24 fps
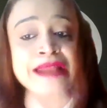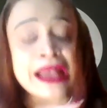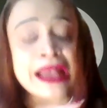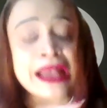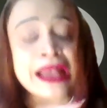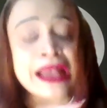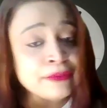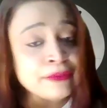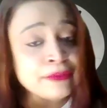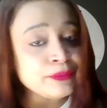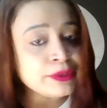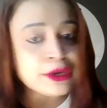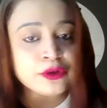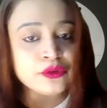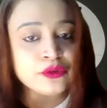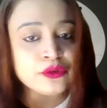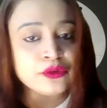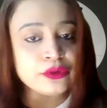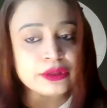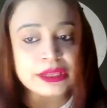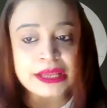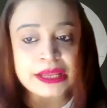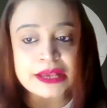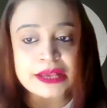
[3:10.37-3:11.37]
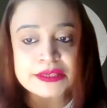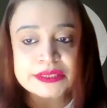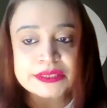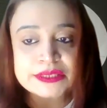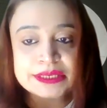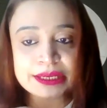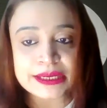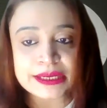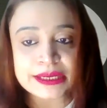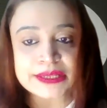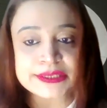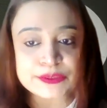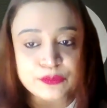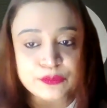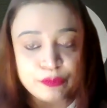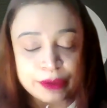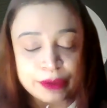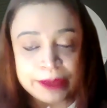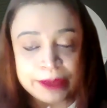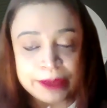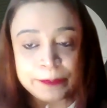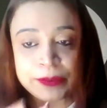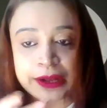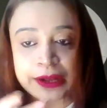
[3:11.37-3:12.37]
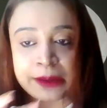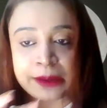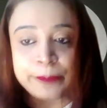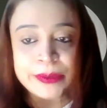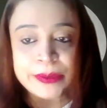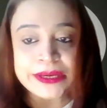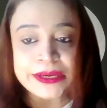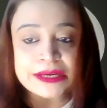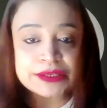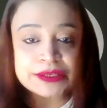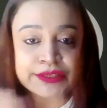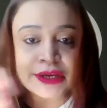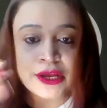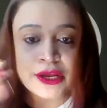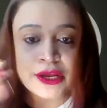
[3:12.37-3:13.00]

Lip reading: After Google has released web components